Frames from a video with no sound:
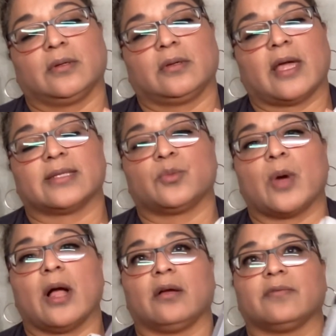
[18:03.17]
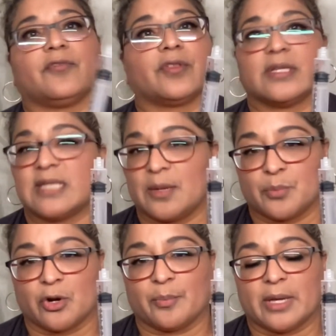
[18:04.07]
as well for the same
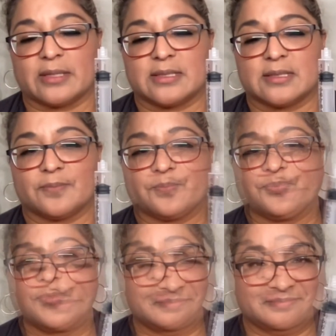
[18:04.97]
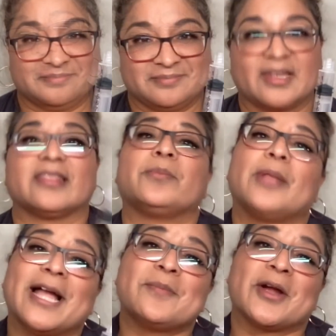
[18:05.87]
purpose. The
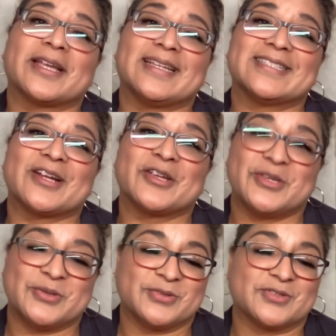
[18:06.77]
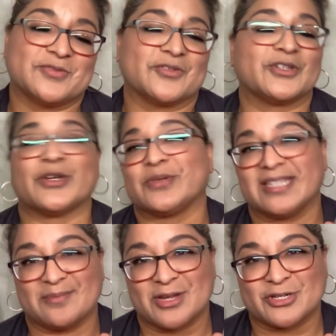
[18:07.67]
black markings are used for
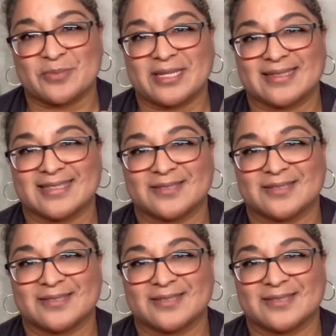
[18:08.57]
dosing measurements.